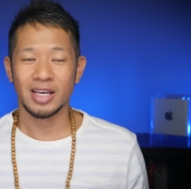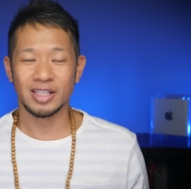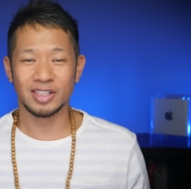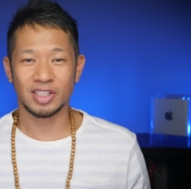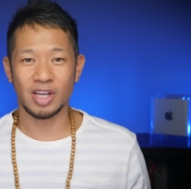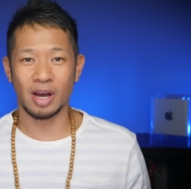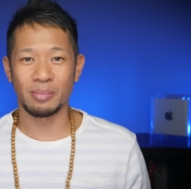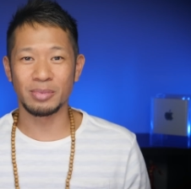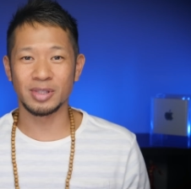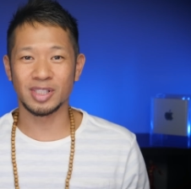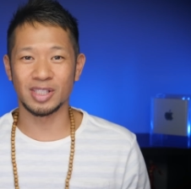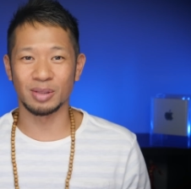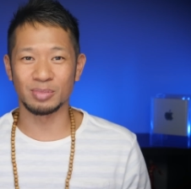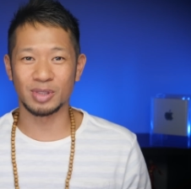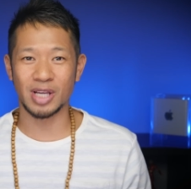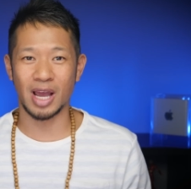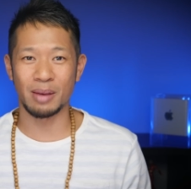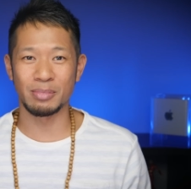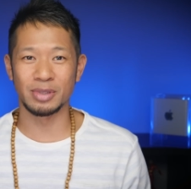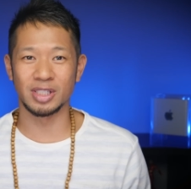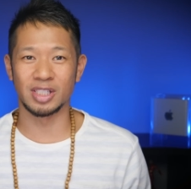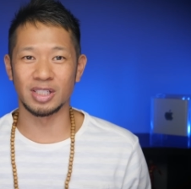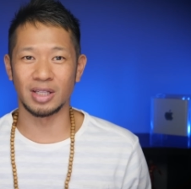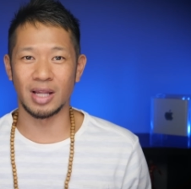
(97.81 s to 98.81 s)
is coming
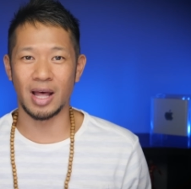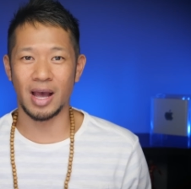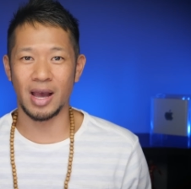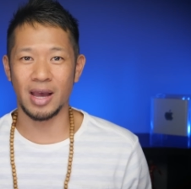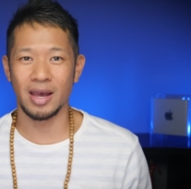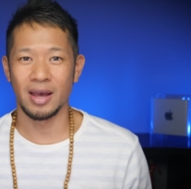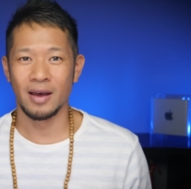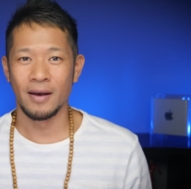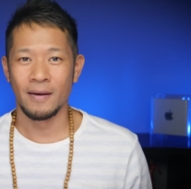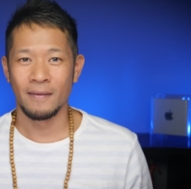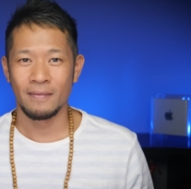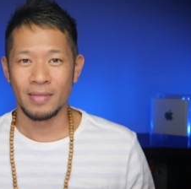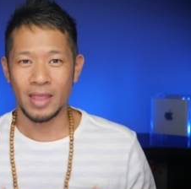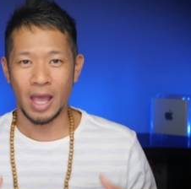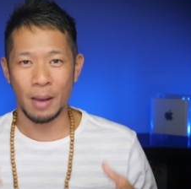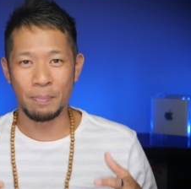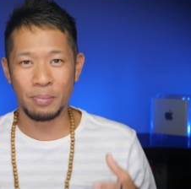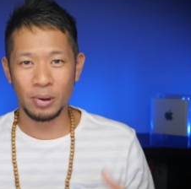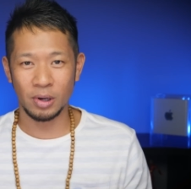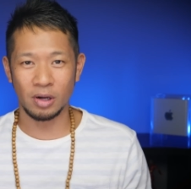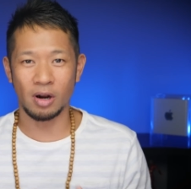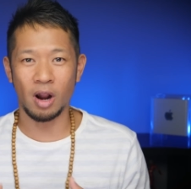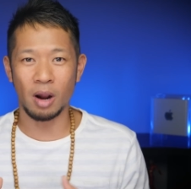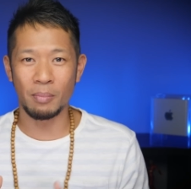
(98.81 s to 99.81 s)
sometime in July. I
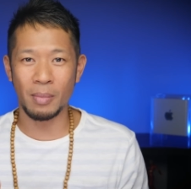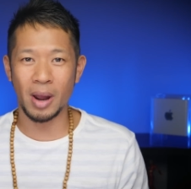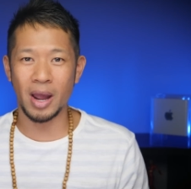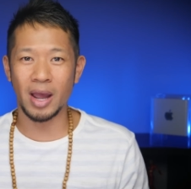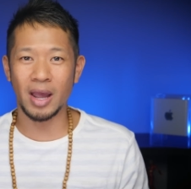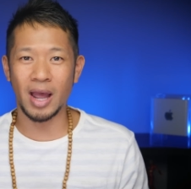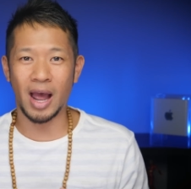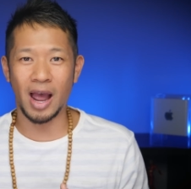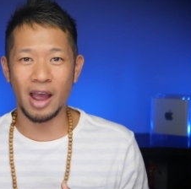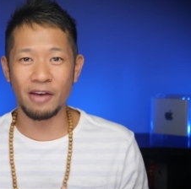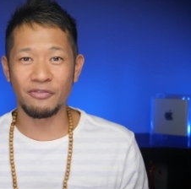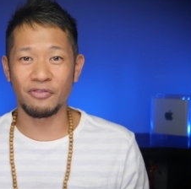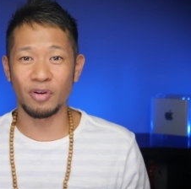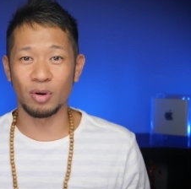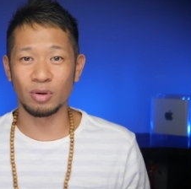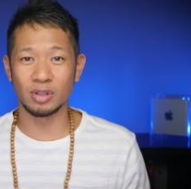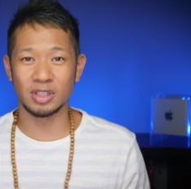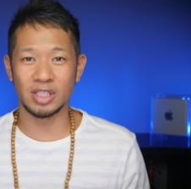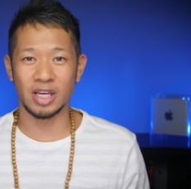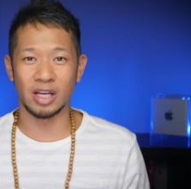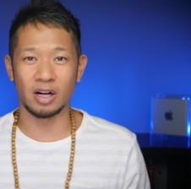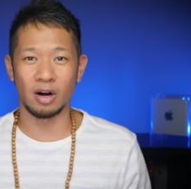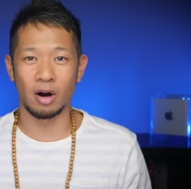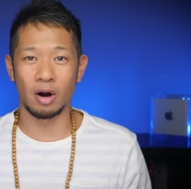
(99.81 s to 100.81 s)
put it on my iPhone
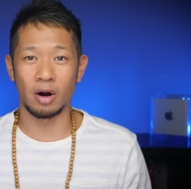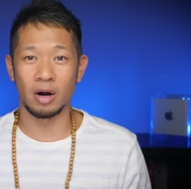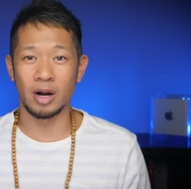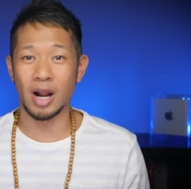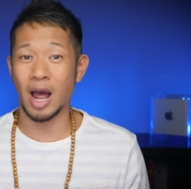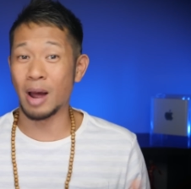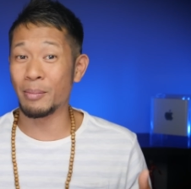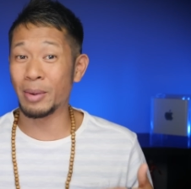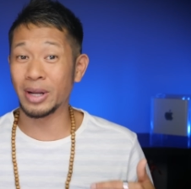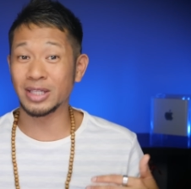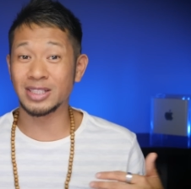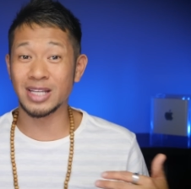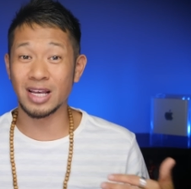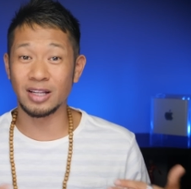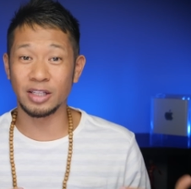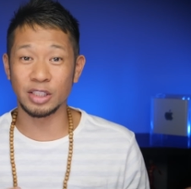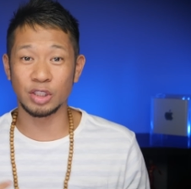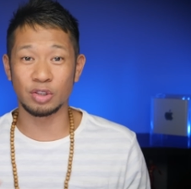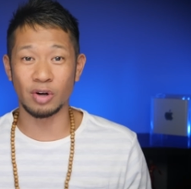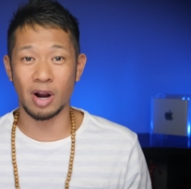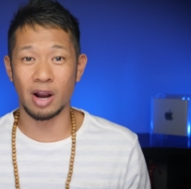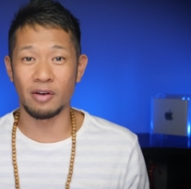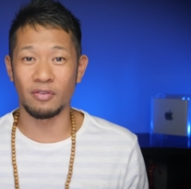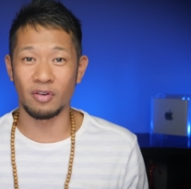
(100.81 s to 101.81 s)
10R, not my daily
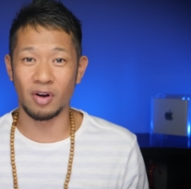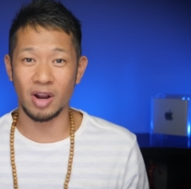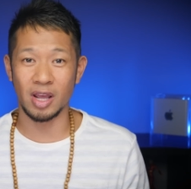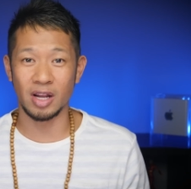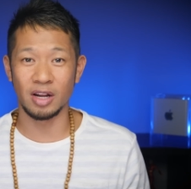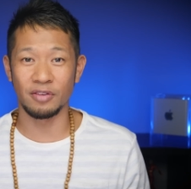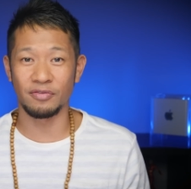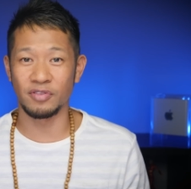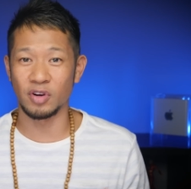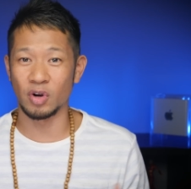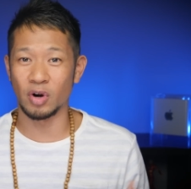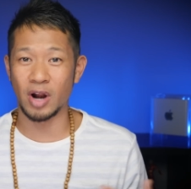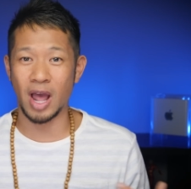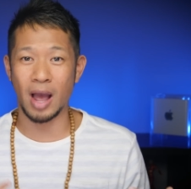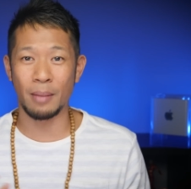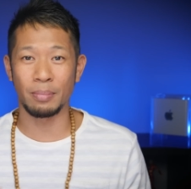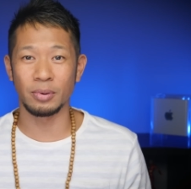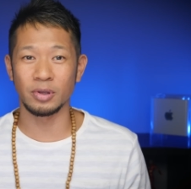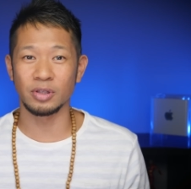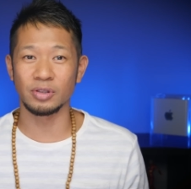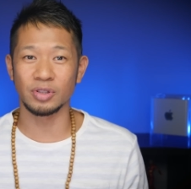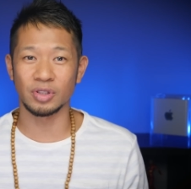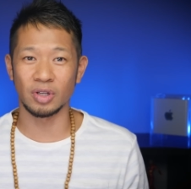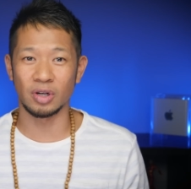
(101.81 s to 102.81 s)
driver, and if you're an
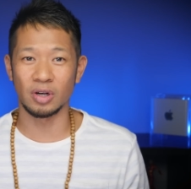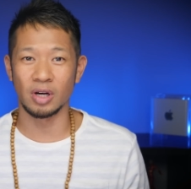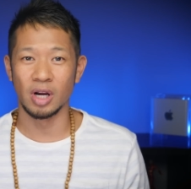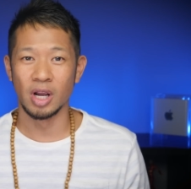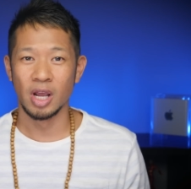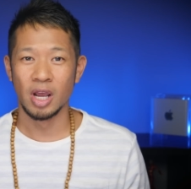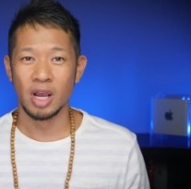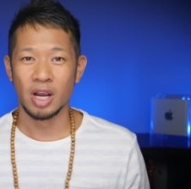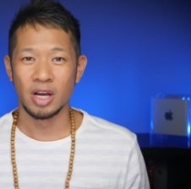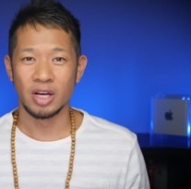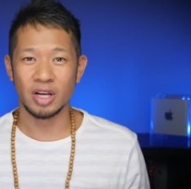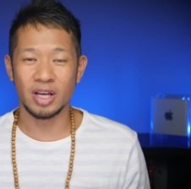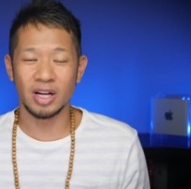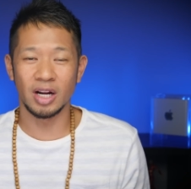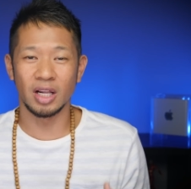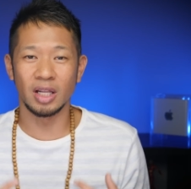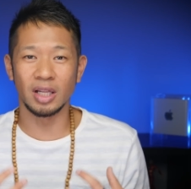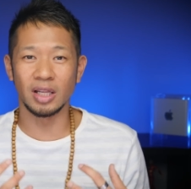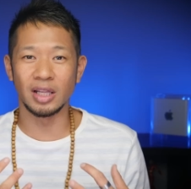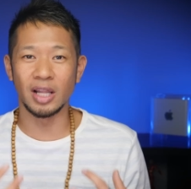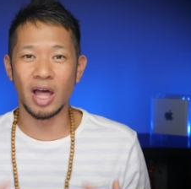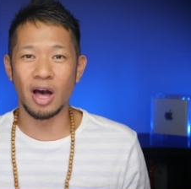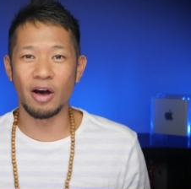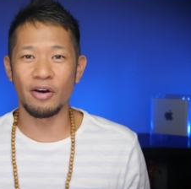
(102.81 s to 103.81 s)
Apple user, you're gonna
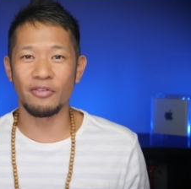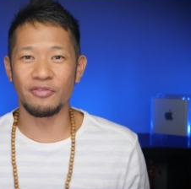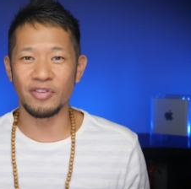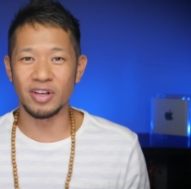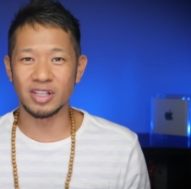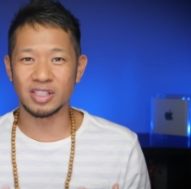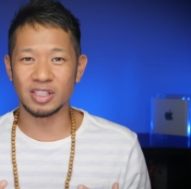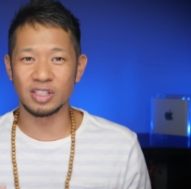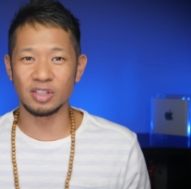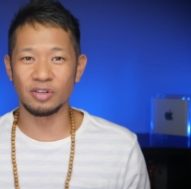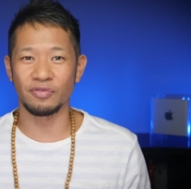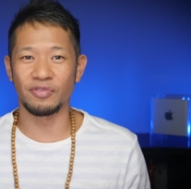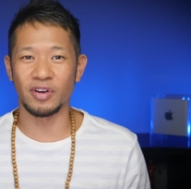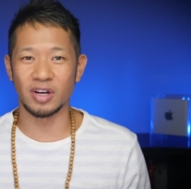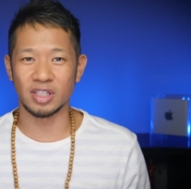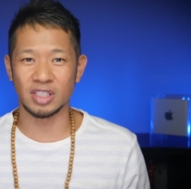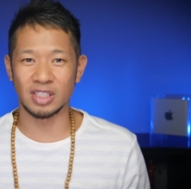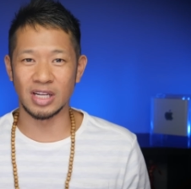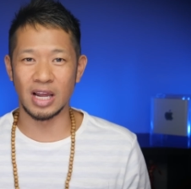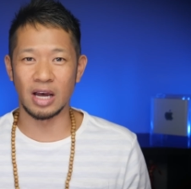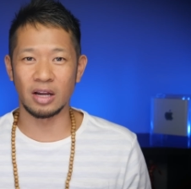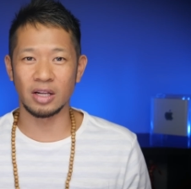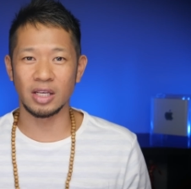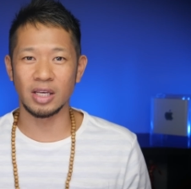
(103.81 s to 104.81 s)
love its new
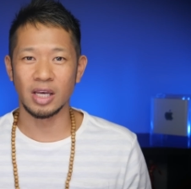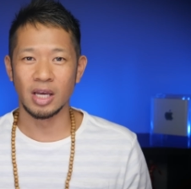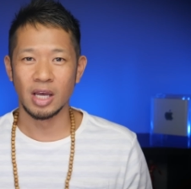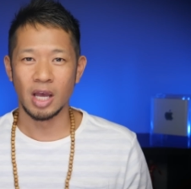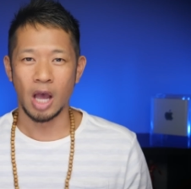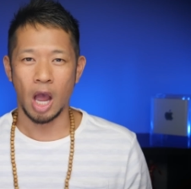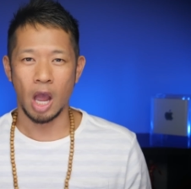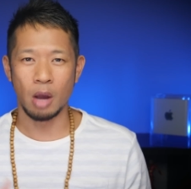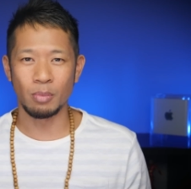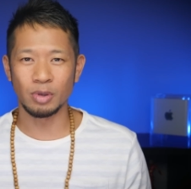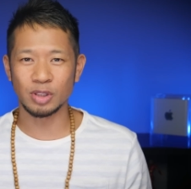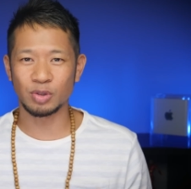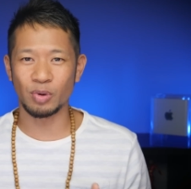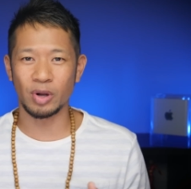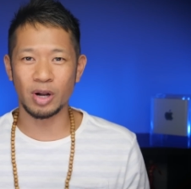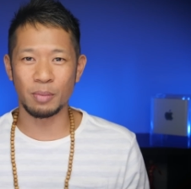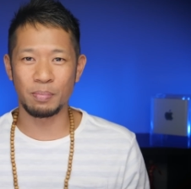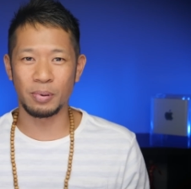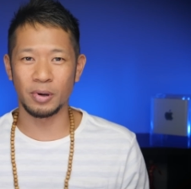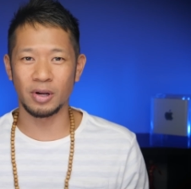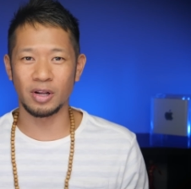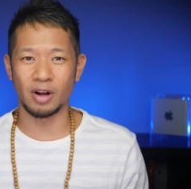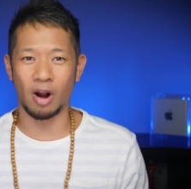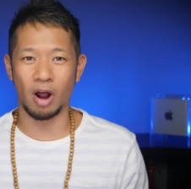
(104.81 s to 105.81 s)
functionality. I almost wanna
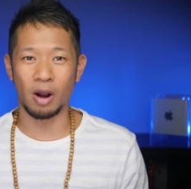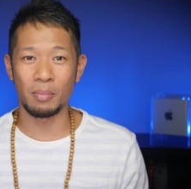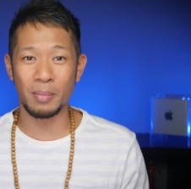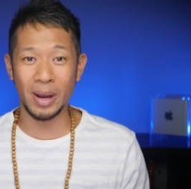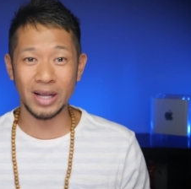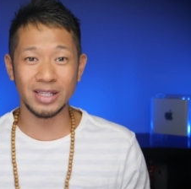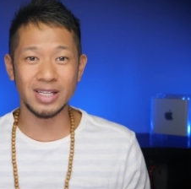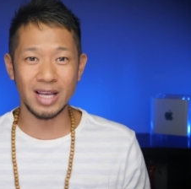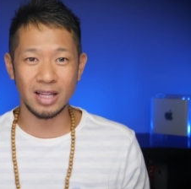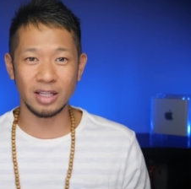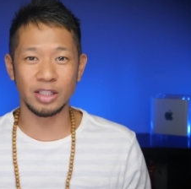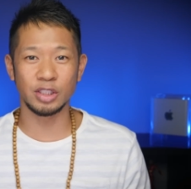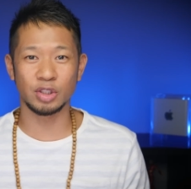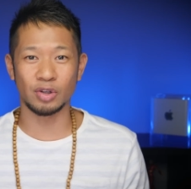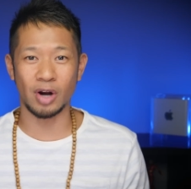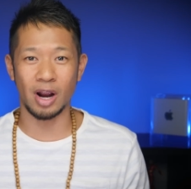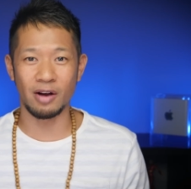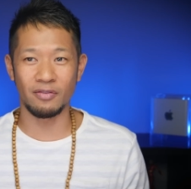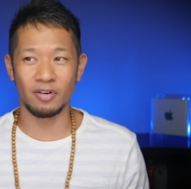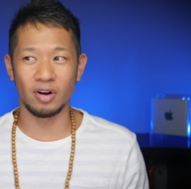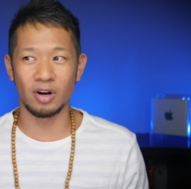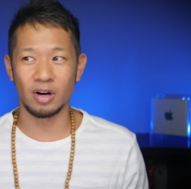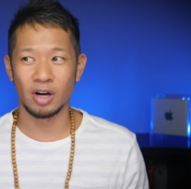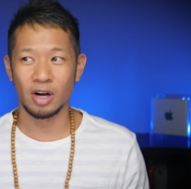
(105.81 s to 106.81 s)
put it on my daily
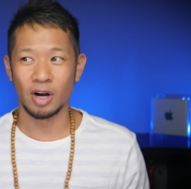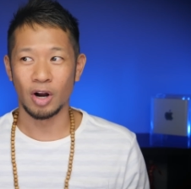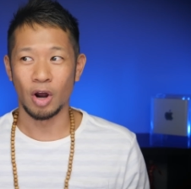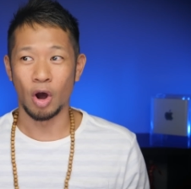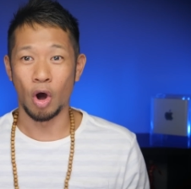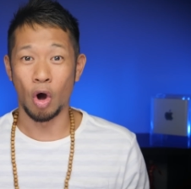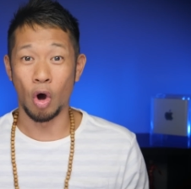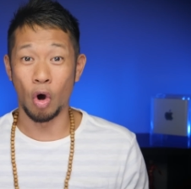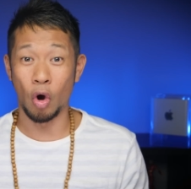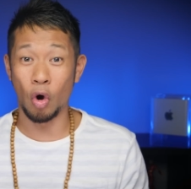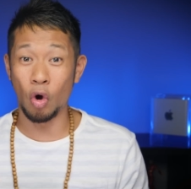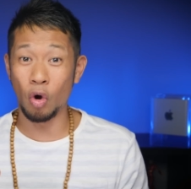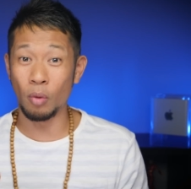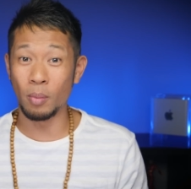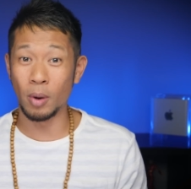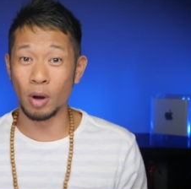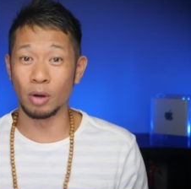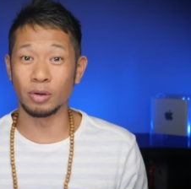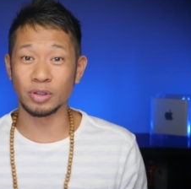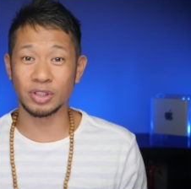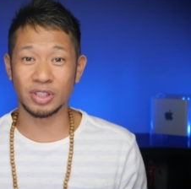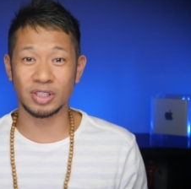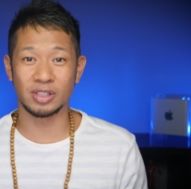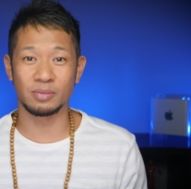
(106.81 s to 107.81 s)
driver,
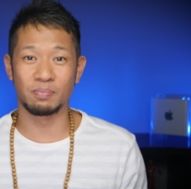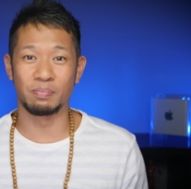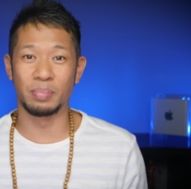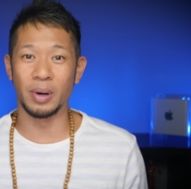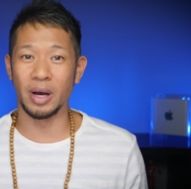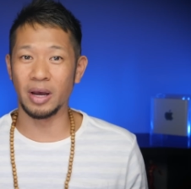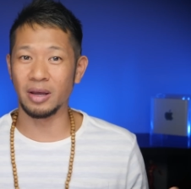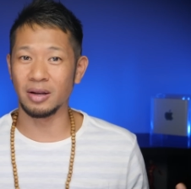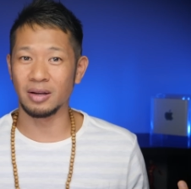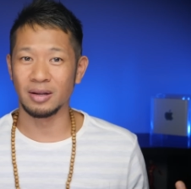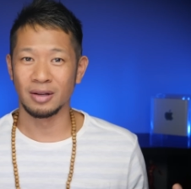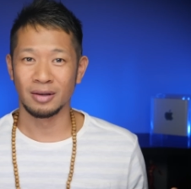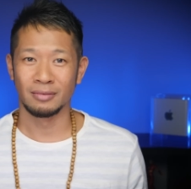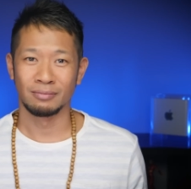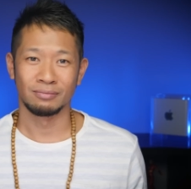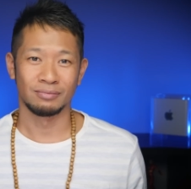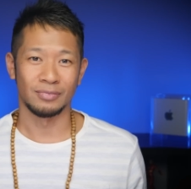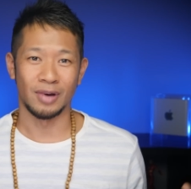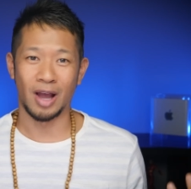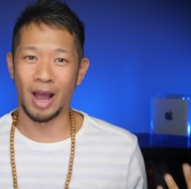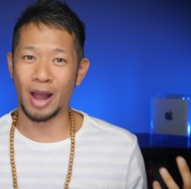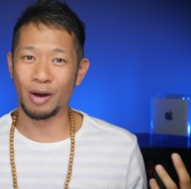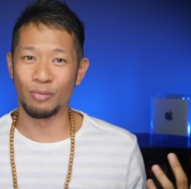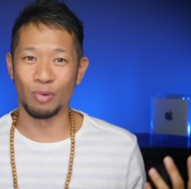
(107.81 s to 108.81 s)
almost, but
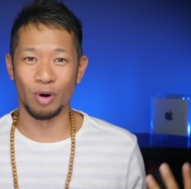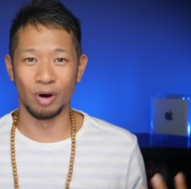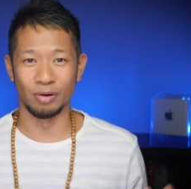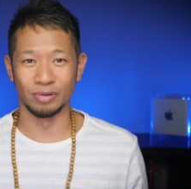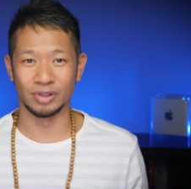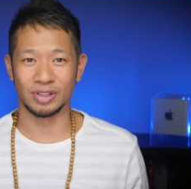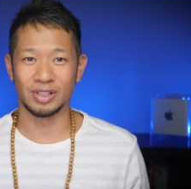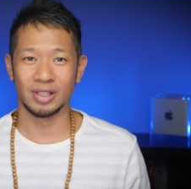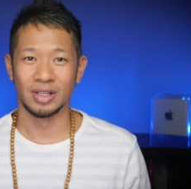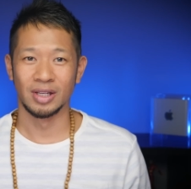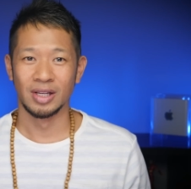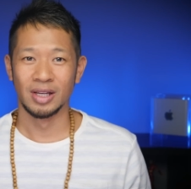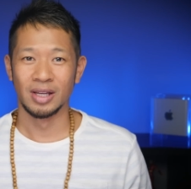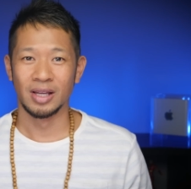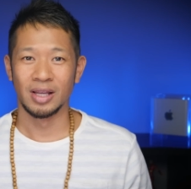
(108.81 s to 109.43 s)
I won't.